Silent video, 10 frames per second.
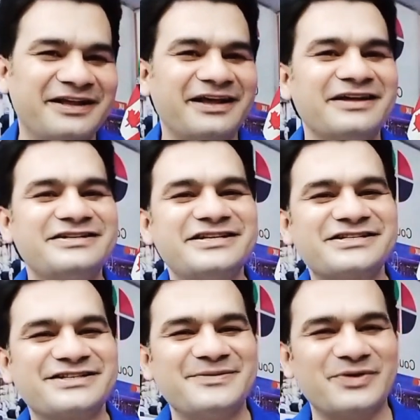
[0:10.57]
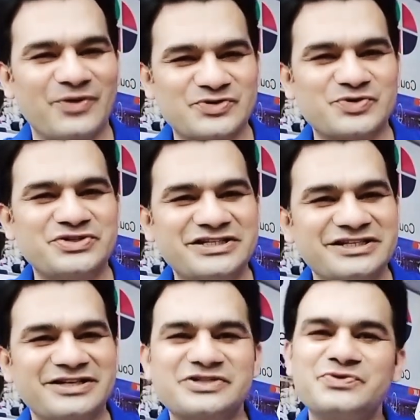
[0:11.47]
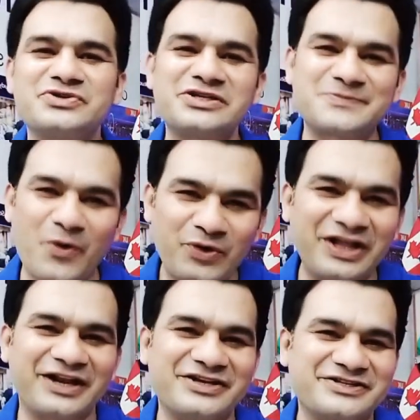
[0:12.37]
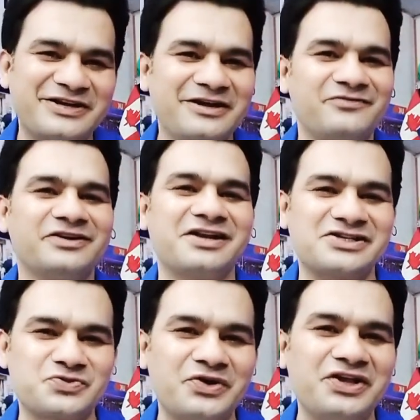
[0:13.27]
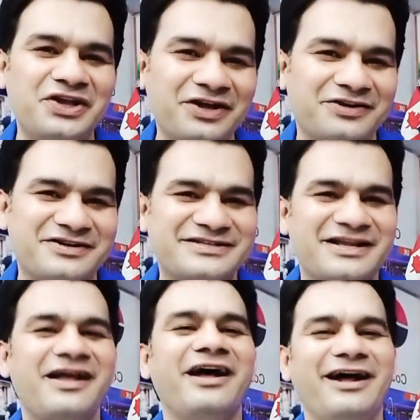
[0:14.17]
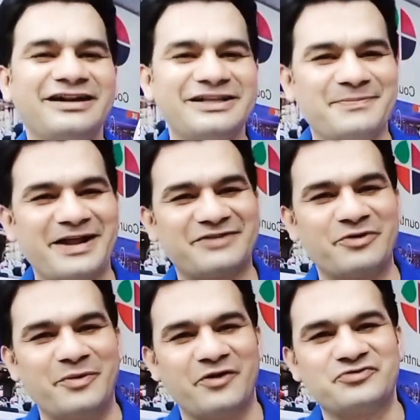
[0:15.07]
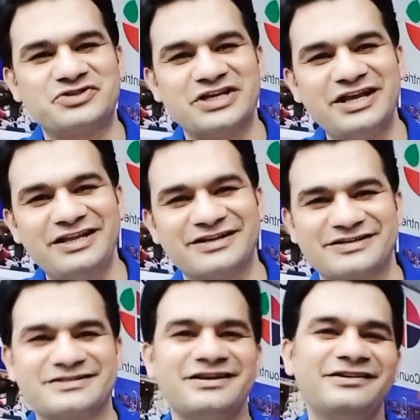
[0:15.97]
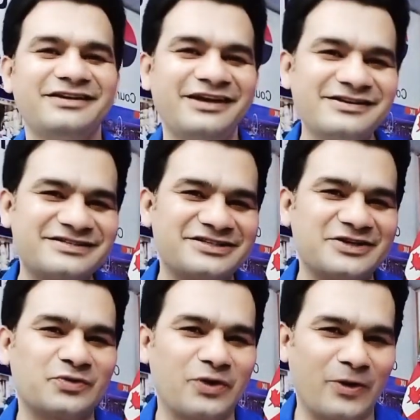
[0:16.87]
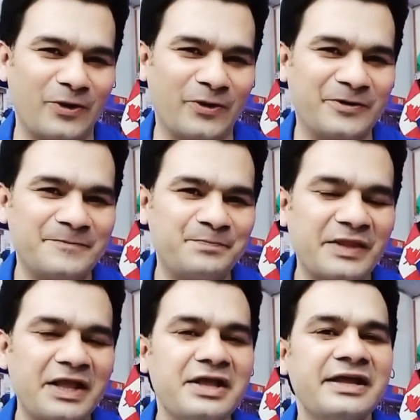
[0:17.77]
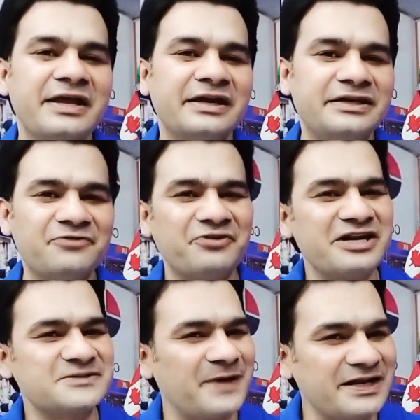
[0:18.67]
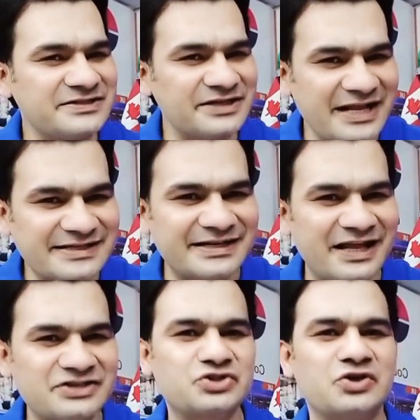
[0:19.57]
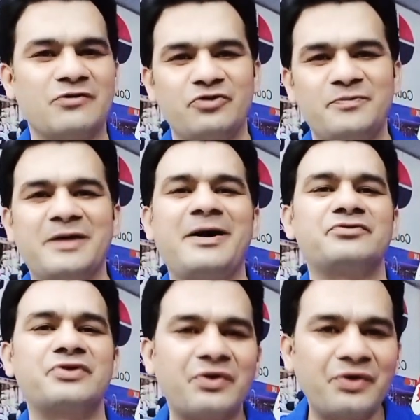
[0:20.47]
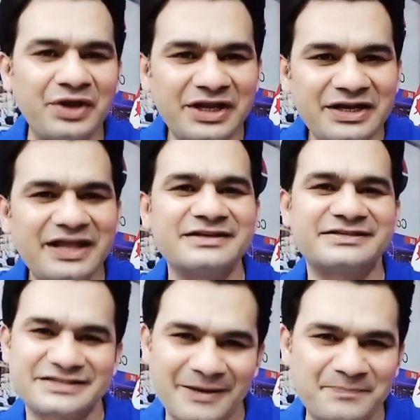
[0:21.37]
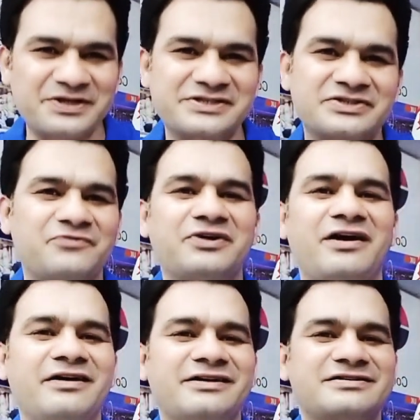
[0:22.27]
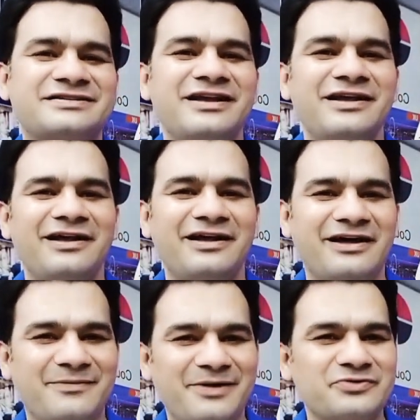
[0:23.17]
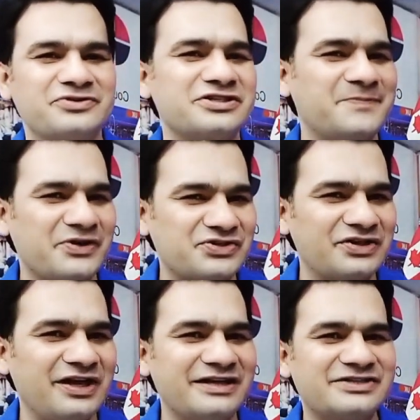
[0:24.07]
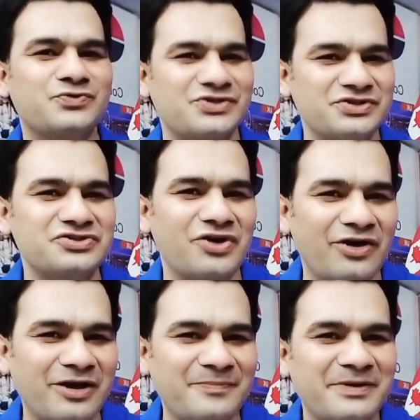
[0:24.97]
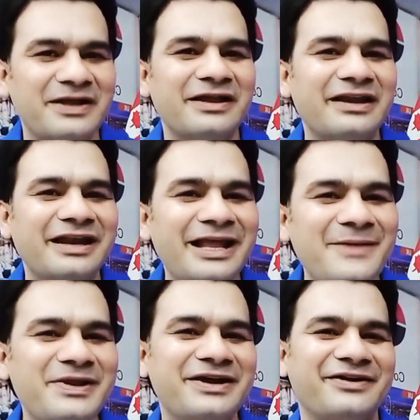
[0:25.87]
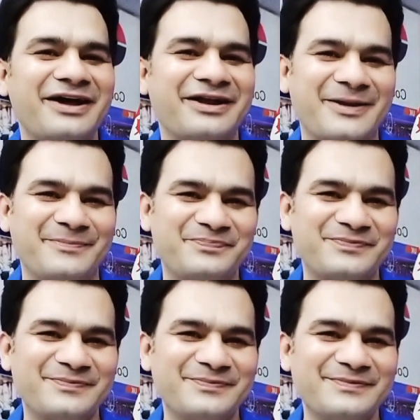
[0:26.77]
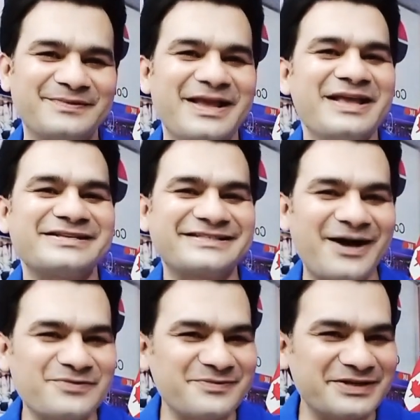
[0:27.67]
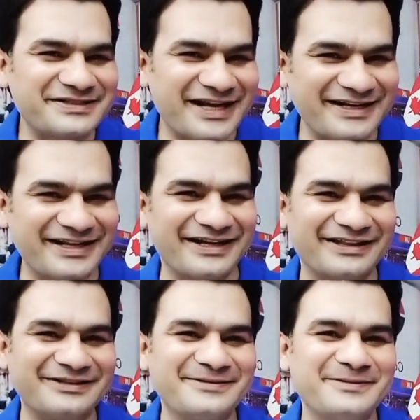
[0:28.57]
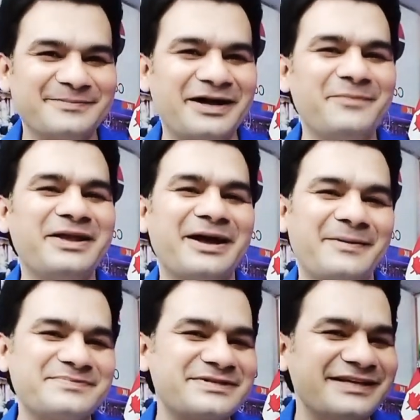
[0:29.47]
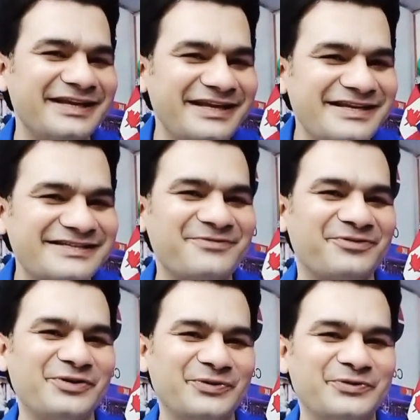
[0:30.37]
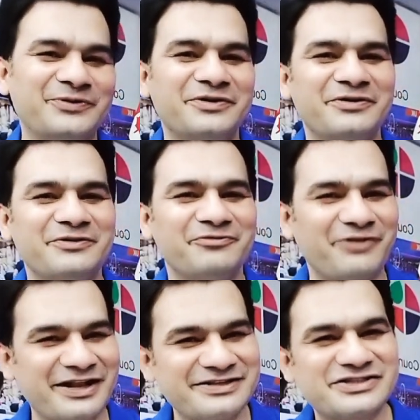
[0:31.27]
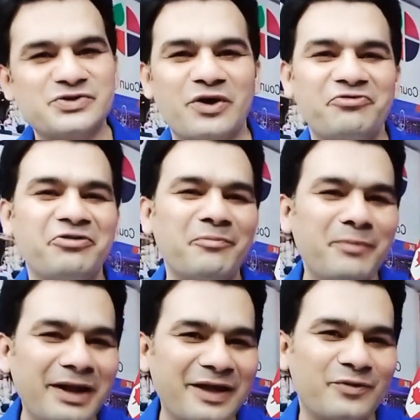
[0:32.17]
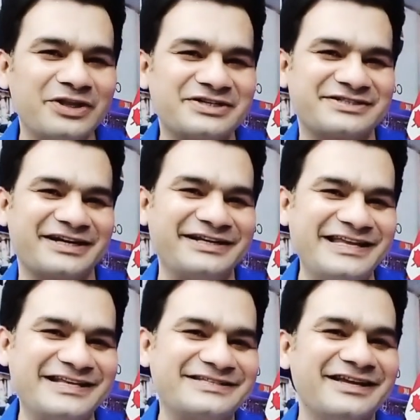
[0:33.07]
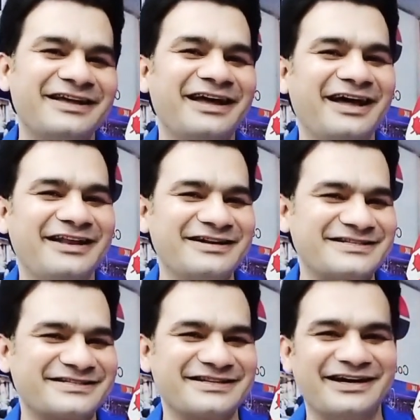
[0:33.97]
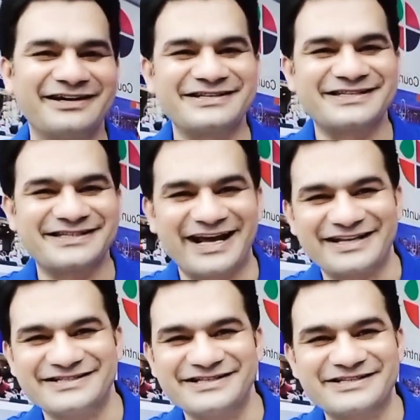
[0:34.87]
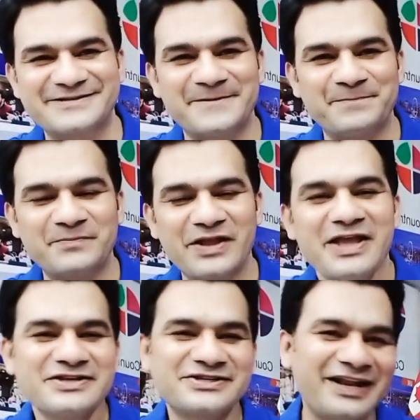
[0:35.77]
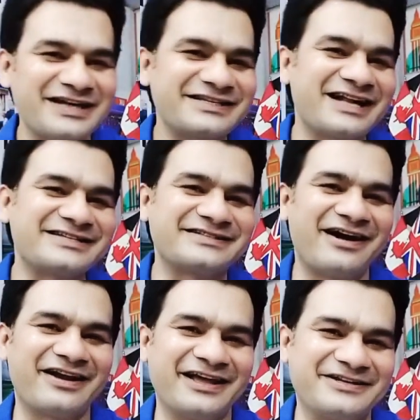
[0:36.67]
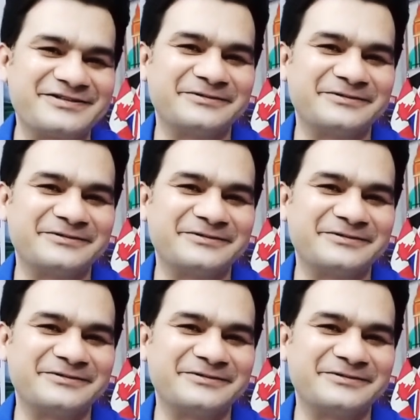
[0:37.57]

Additionally, we've been also teaching the students of spoken English for the last 20 years at the platform of Genius Institute, Lahore. Dear friends, my today's lecture would be about reading subtest of the IELTS and about especially its question type, labeling a diagram. Sounds a bit technical, but it becomes easy for you once you are familiar with its techniques and its strategies. So let's get started.